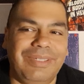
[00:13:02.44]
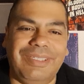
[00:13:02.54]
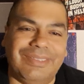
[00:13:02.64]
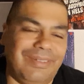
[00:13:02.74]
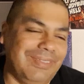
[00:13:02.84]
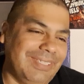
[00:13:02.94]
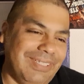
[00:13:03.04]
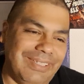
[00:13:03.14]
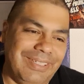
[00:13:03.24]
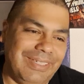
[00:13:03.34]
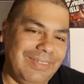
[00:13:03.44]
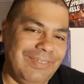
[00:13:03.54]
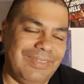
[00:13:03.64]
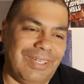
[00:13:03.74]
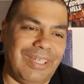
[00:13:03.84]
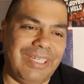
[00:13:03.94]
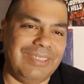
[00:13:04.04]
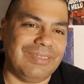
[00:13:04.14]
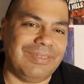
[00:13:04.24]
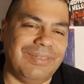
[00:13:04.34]
He's always like looking at her
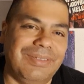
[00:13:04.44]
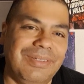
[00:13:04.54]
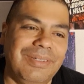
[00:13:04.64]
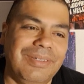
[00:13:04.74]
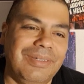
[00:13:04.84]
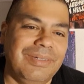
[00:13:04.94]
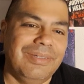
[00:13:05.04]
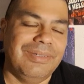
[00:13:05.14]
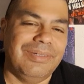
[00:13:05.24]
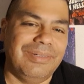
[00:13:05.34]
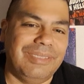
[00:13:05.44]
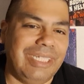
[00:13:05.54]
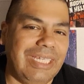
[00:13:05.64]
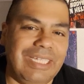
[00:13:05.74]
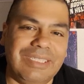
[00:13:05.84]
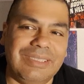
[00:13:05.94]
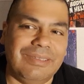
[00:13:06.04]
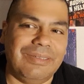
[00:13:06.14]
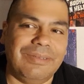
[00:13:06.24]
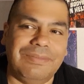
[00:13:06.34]
thighs or her chest
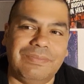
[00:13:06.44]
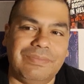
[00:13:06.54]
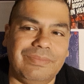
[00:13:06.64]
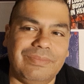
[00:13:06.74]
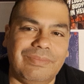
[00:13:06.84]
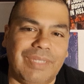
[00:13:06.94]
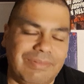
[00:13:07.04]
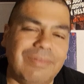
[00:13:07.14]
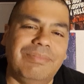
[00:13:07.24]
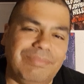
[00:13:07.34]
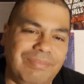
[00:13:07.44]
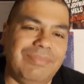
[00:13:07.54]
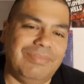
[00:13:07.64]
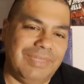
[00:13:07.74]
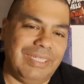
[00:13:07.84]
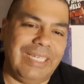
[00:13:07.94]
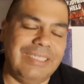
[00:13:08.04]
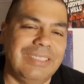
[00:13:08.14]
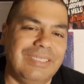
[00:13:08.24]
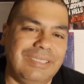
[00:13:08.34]
or you know, the
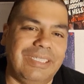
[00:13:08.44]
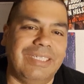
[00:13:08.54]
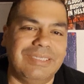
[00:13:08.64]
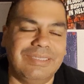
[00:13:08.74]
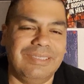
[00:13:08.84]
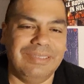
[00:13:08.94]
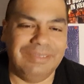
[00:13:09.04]
legs and the chest.